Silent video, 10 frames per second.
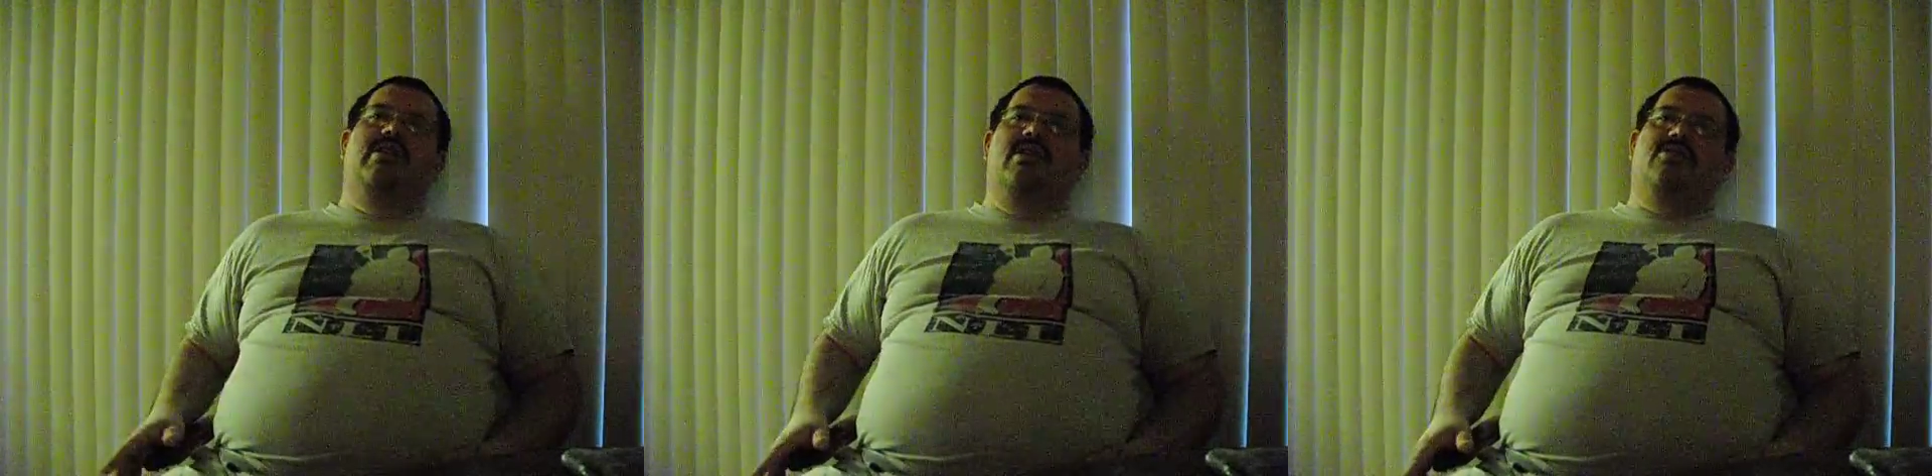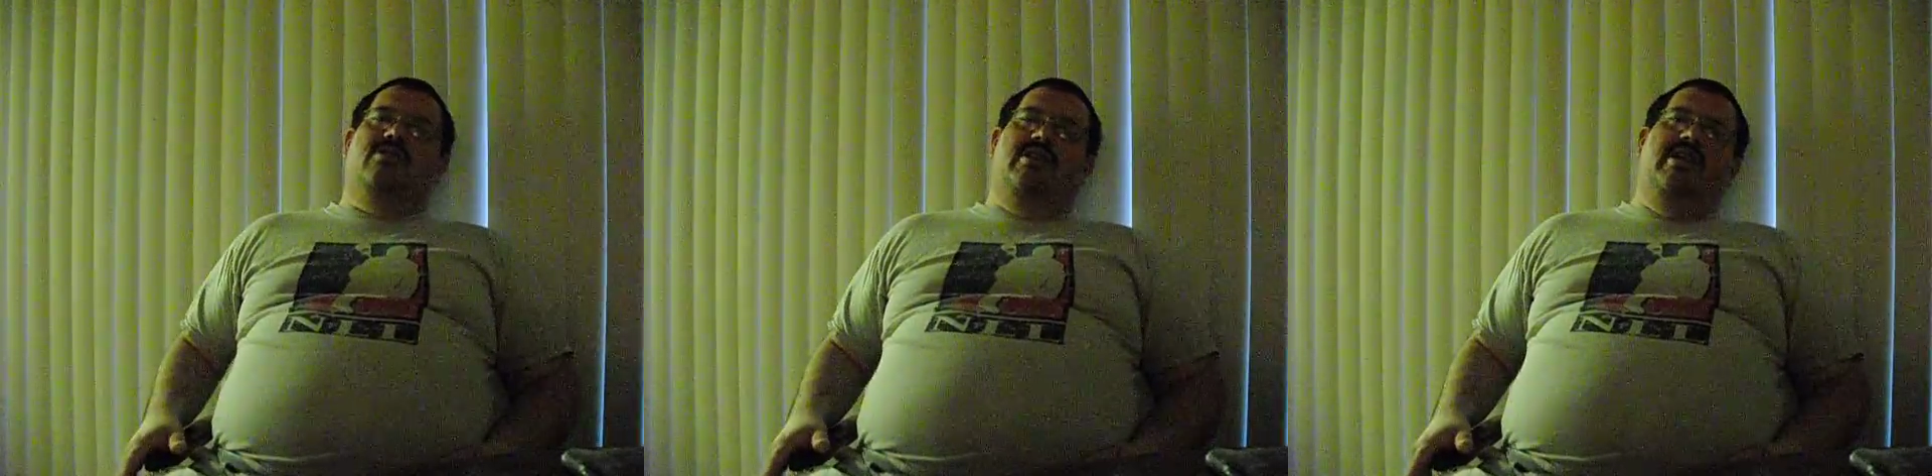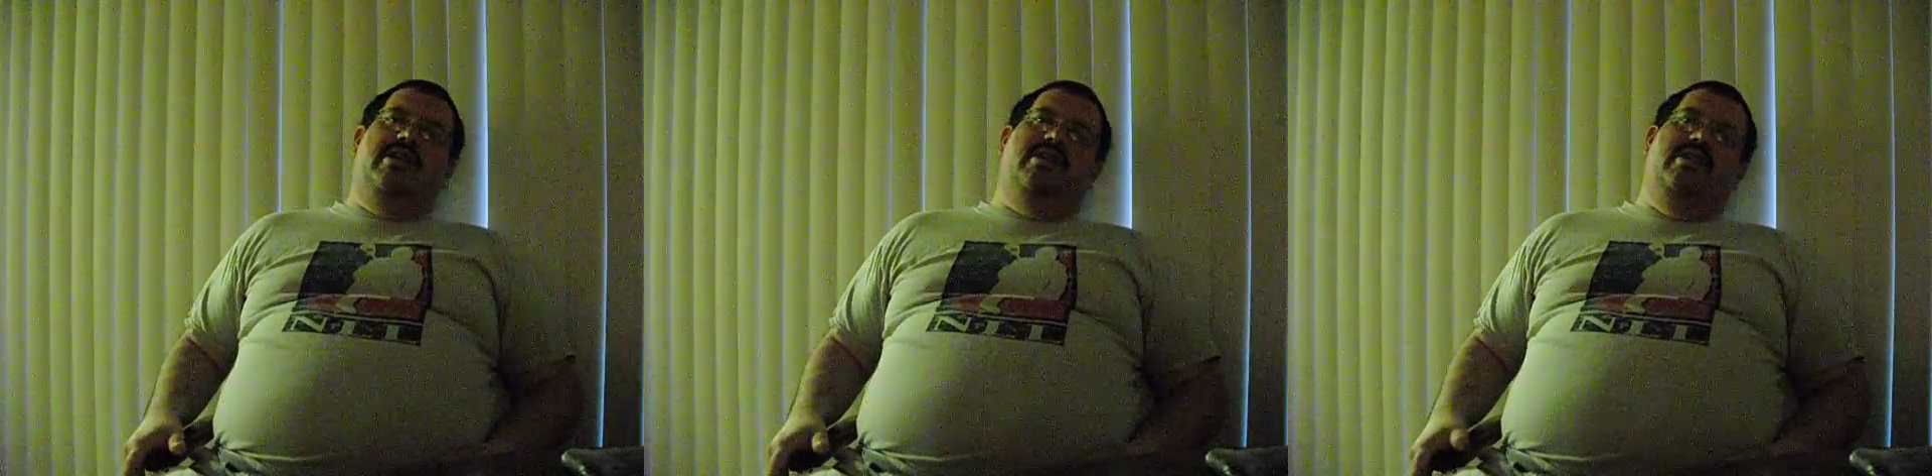so that he
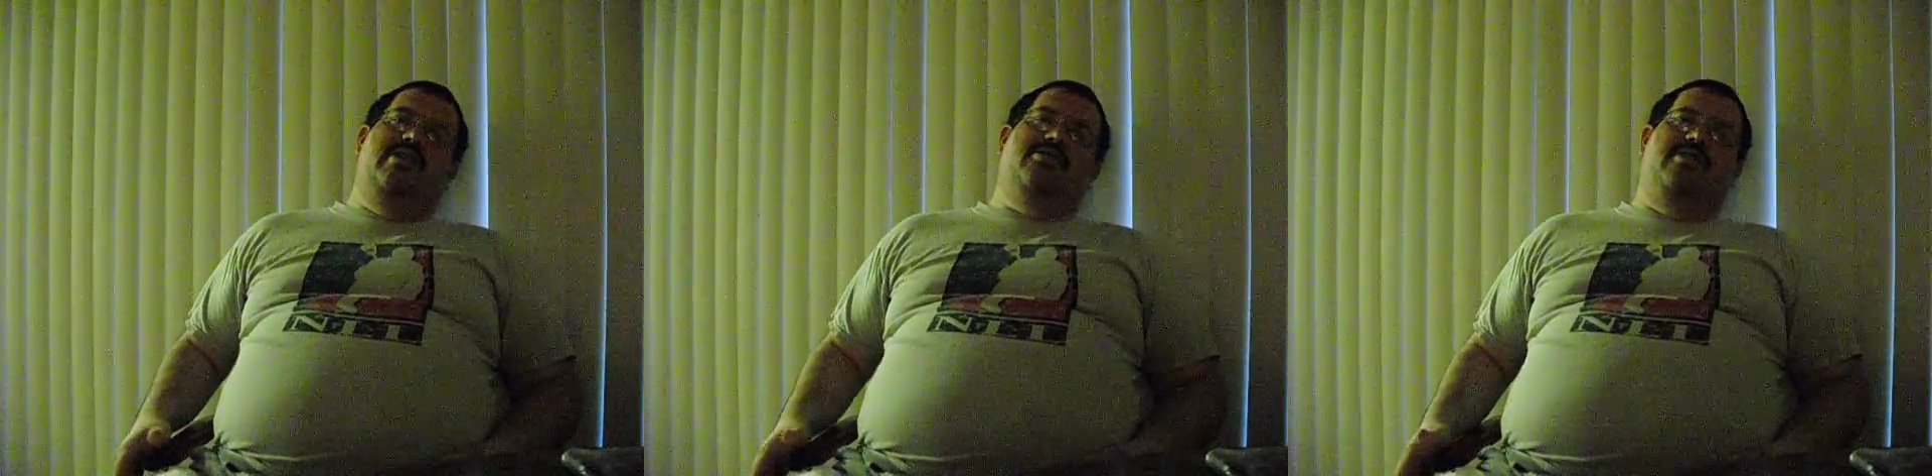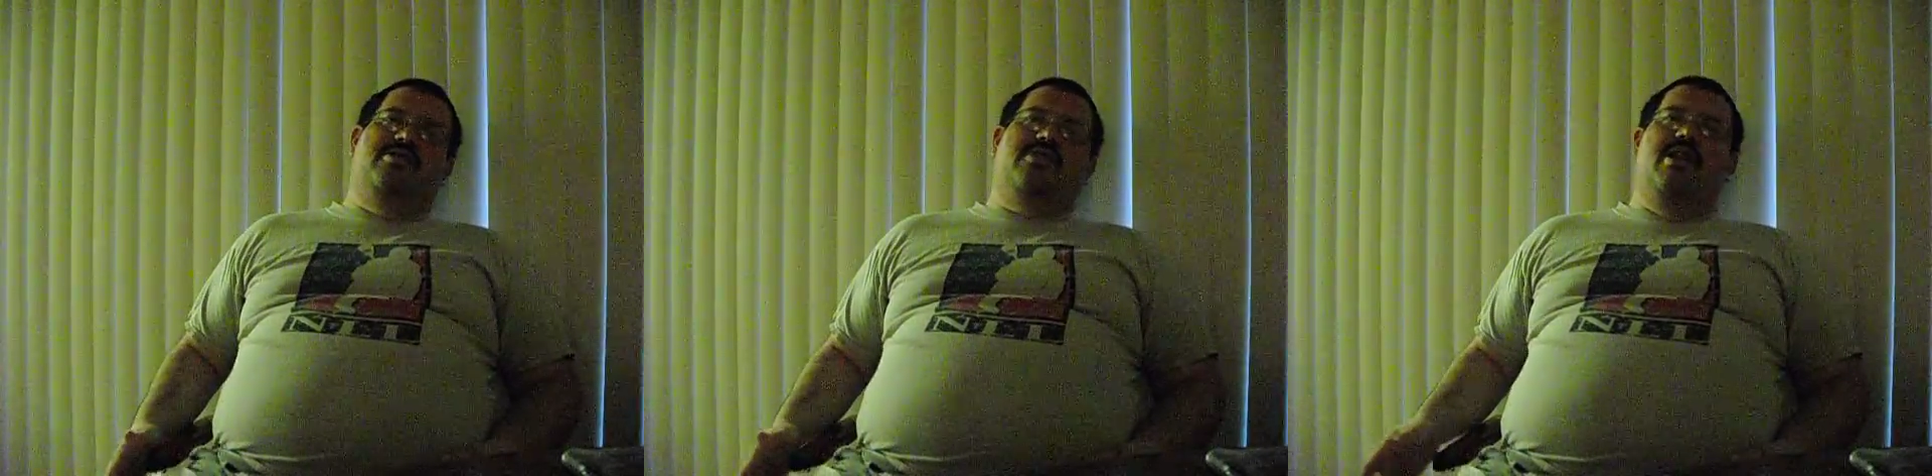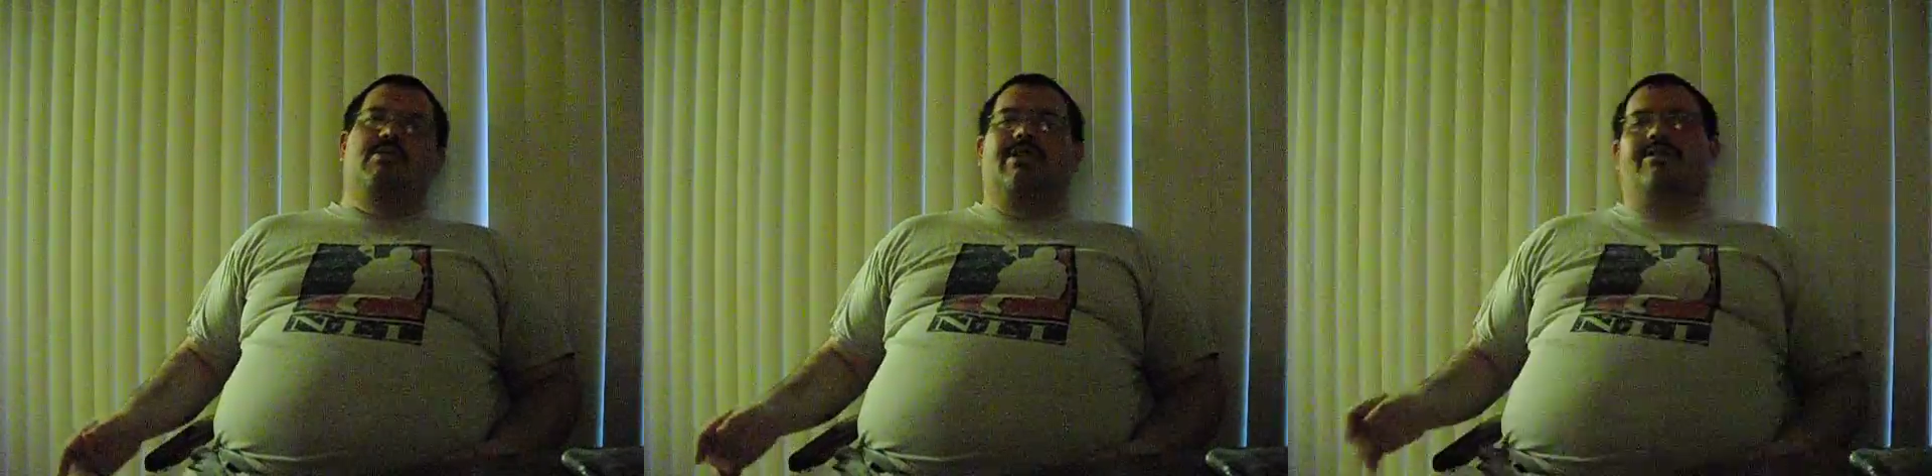could easily escape.
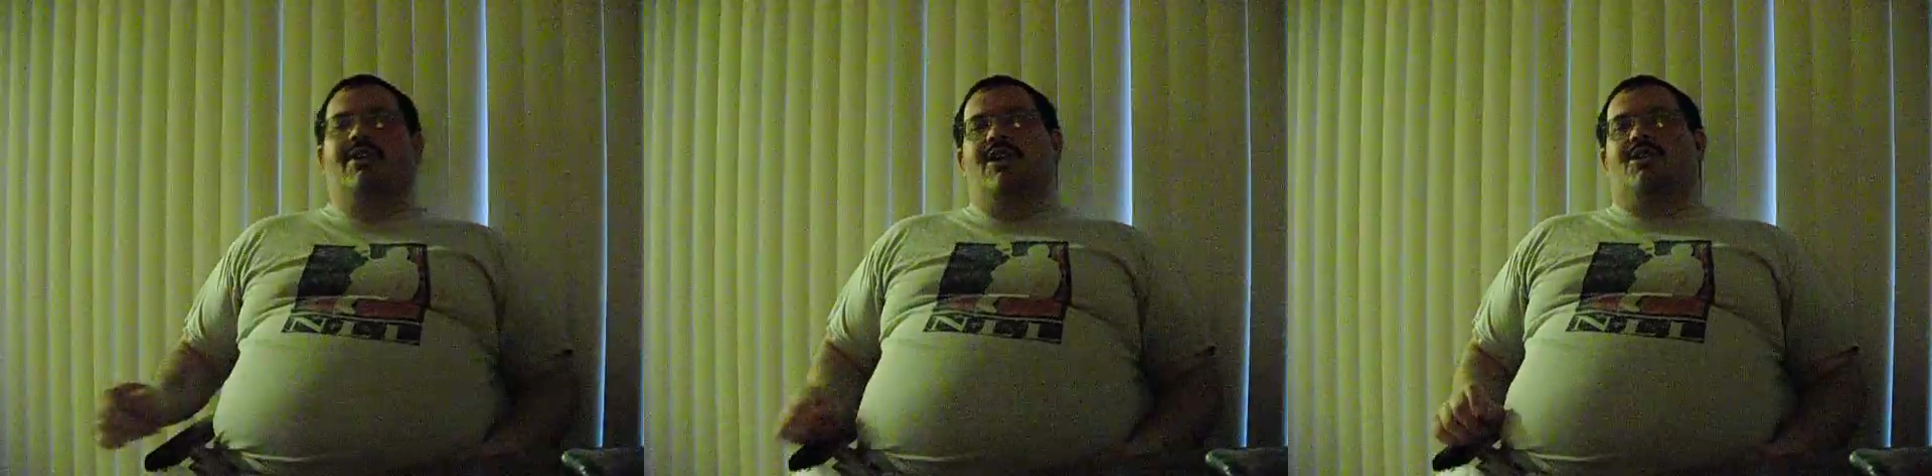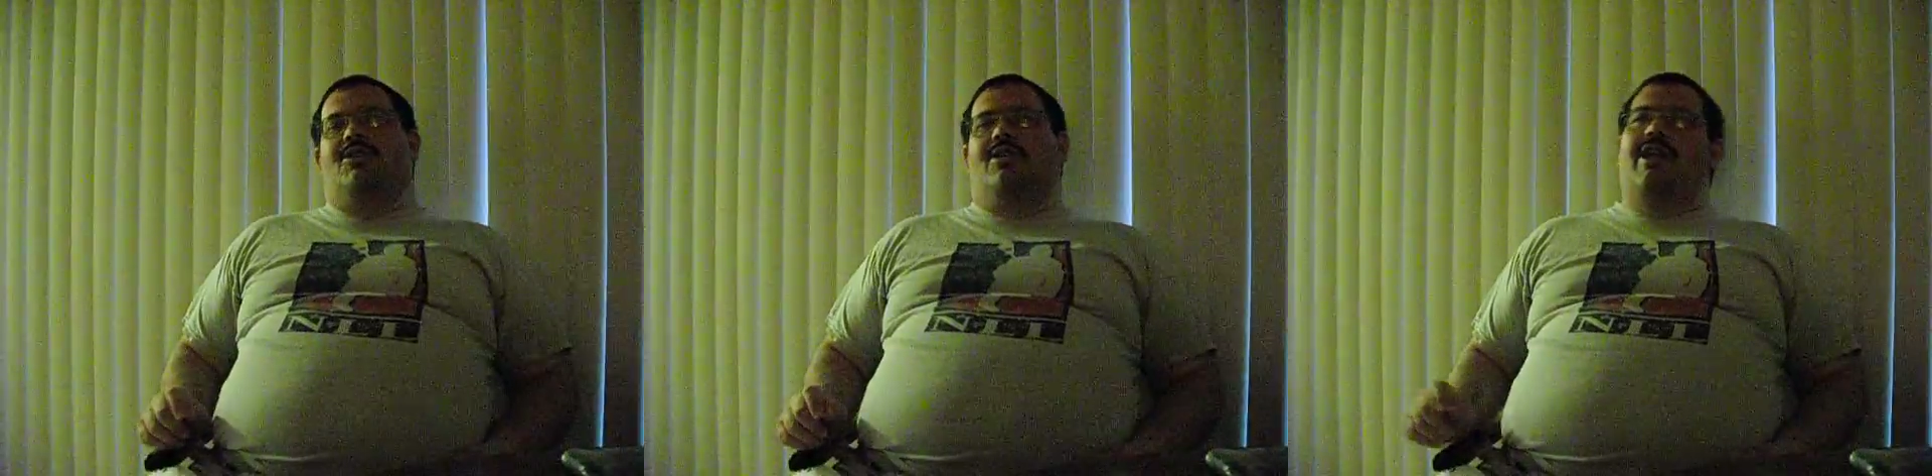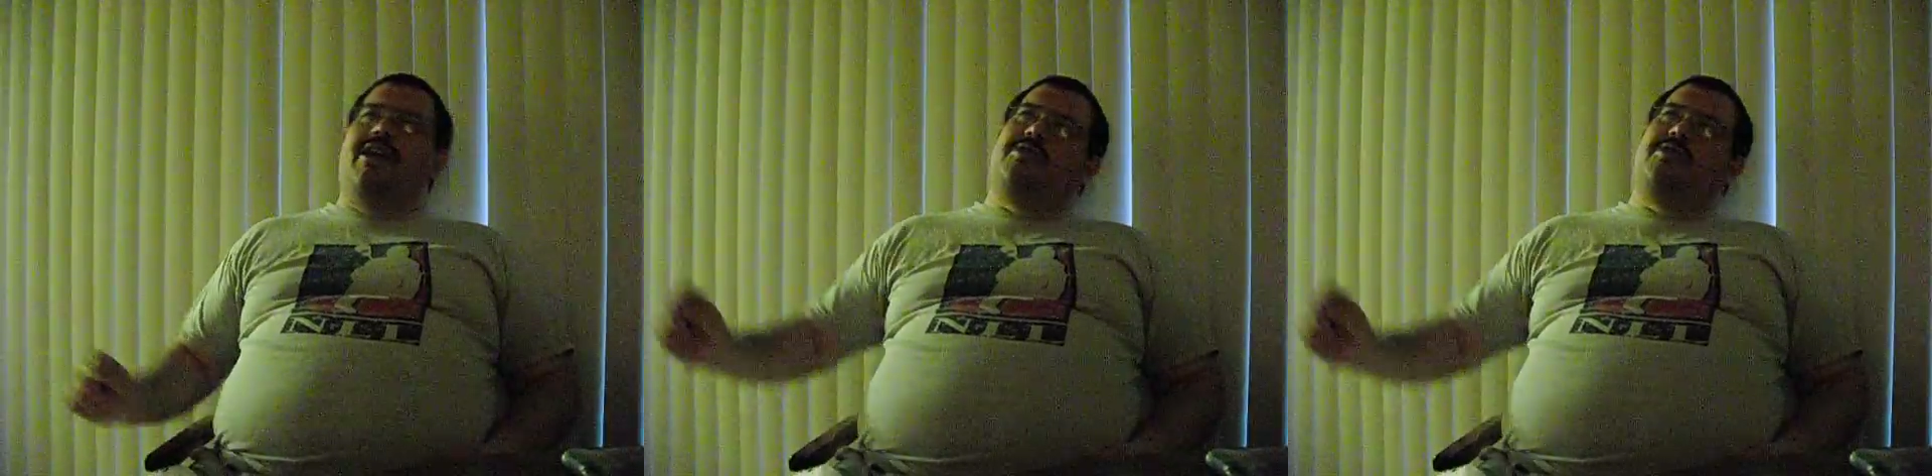Well, Kurt Angle